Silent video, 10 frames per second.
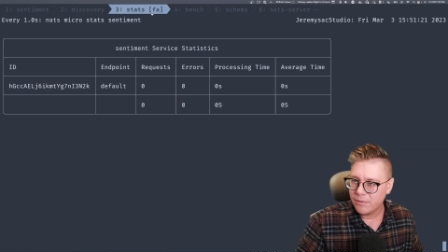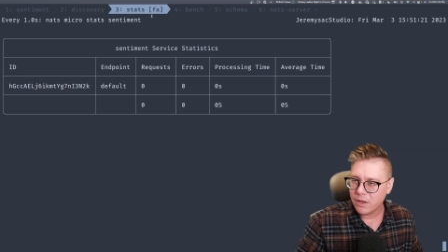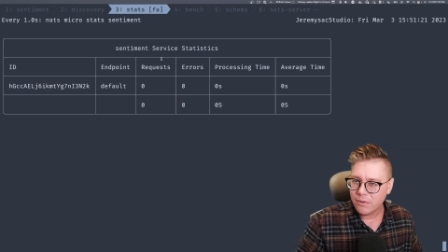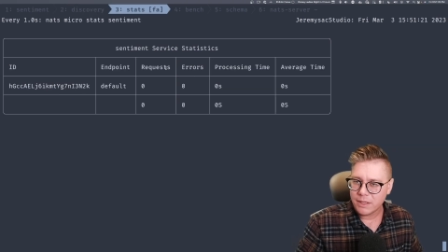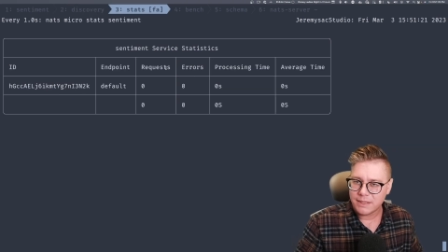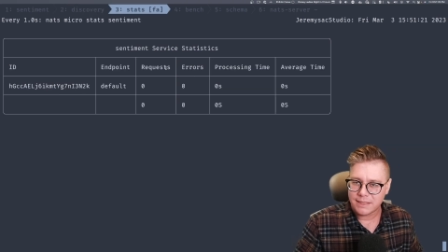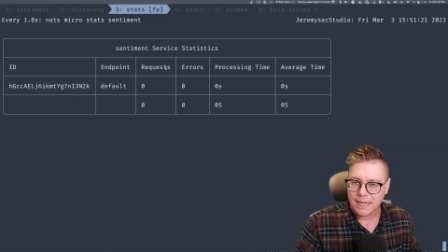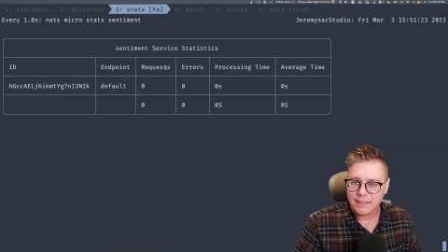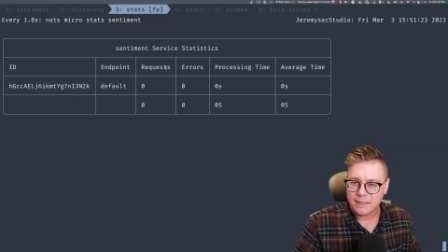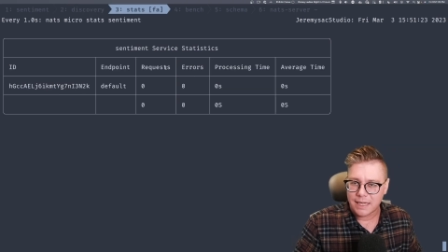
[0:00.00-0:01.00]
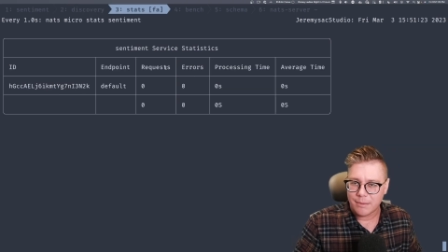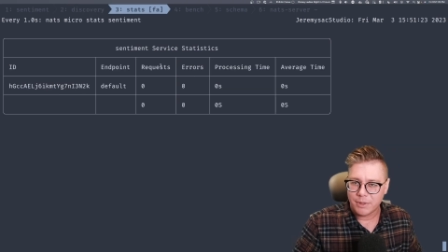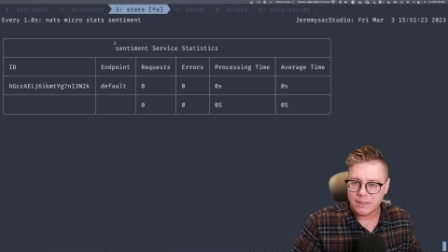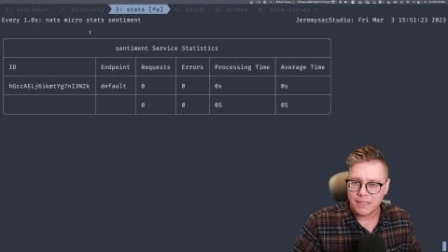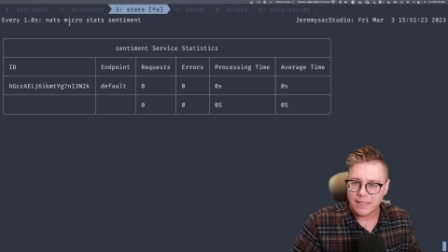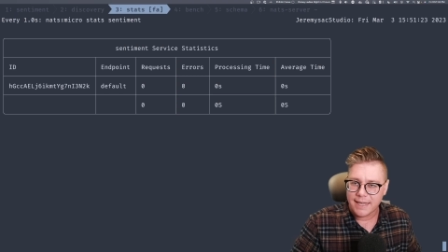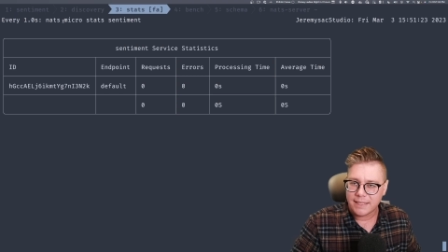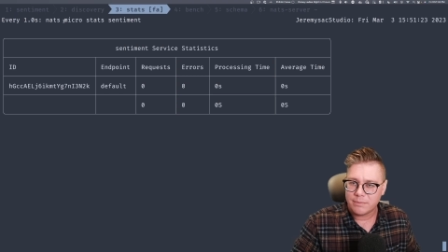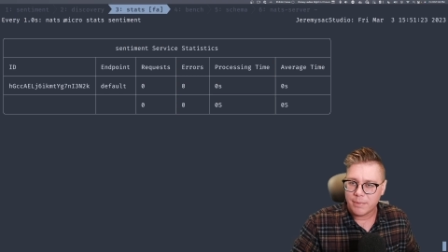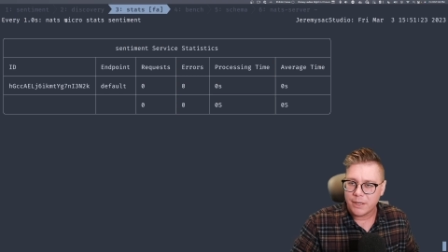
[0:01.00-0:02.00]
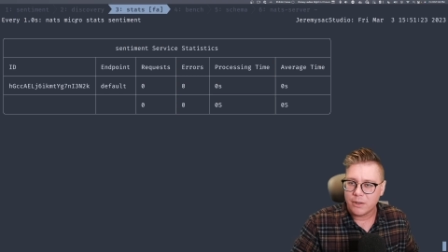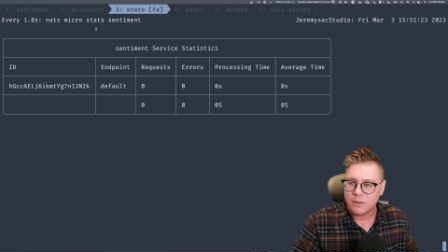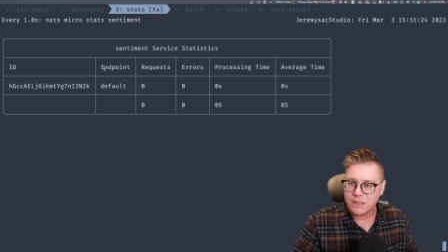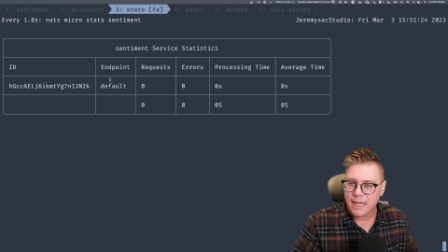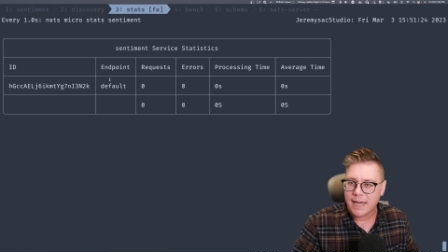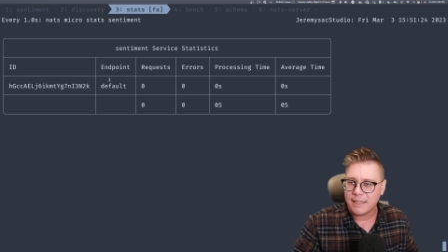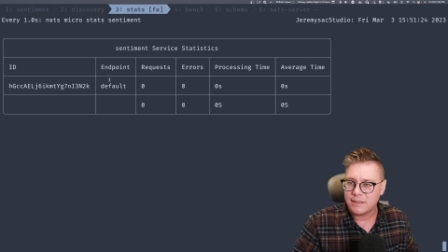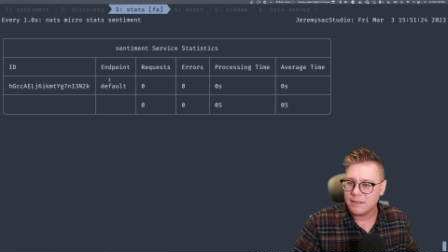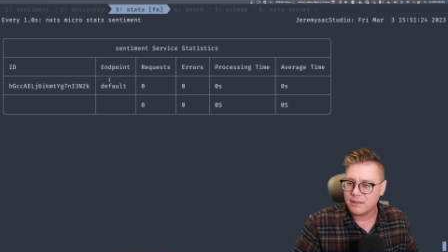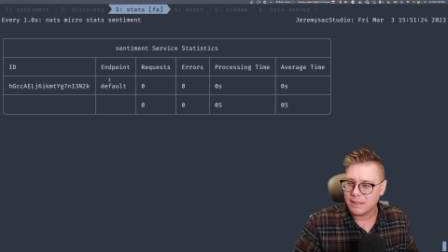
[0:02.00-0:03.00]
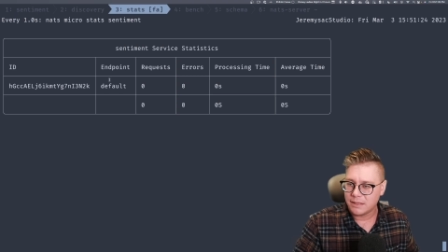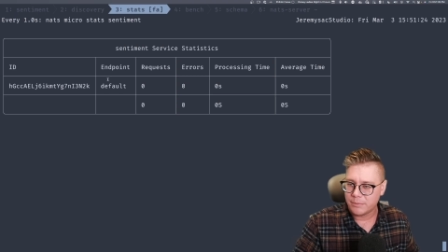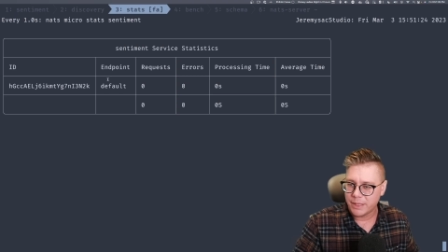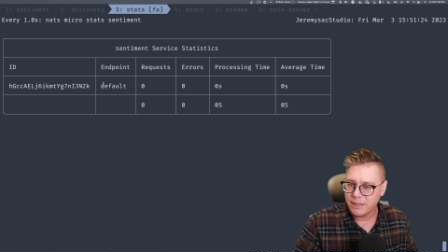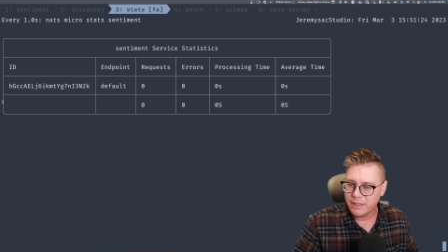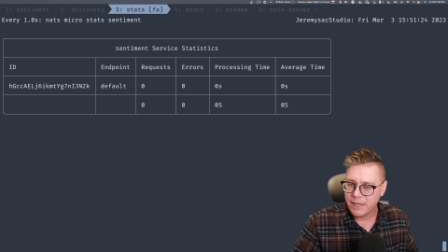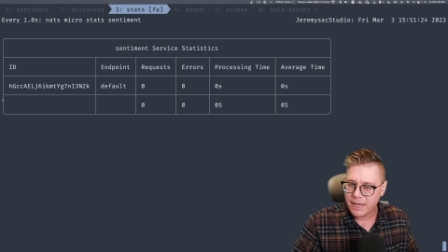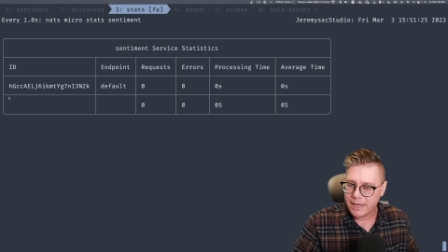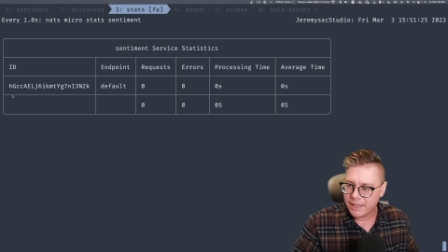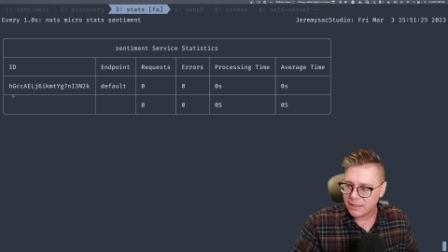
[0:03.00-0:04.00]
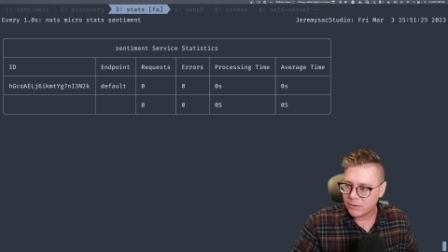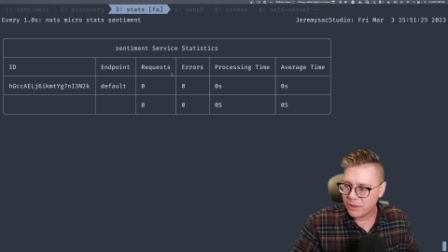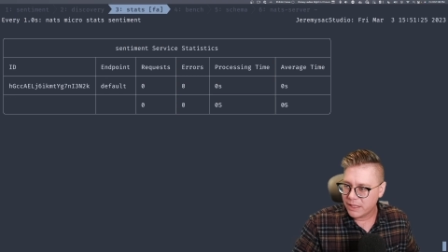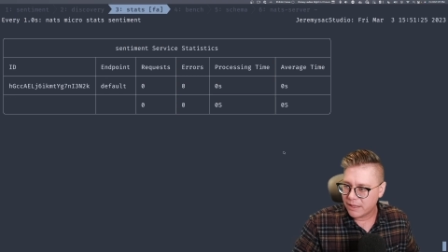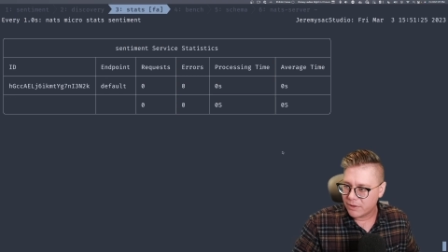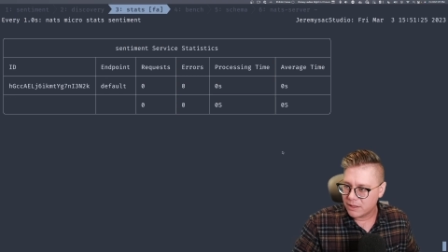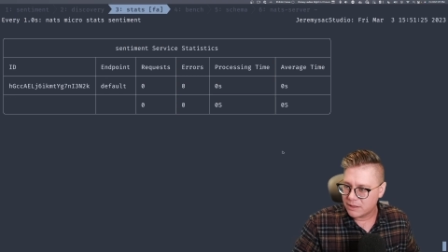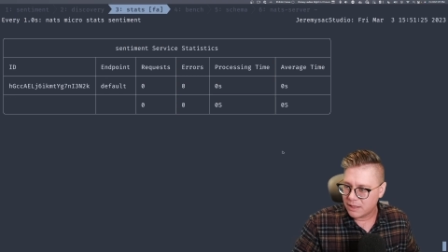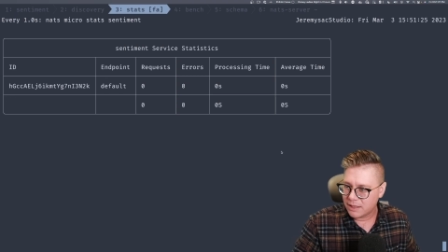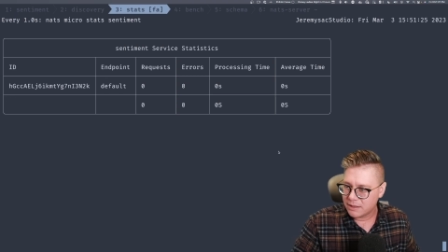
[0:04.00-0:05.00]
If we go over to the stats tab, we can say NATS micro stats sentiment, and that's going to give us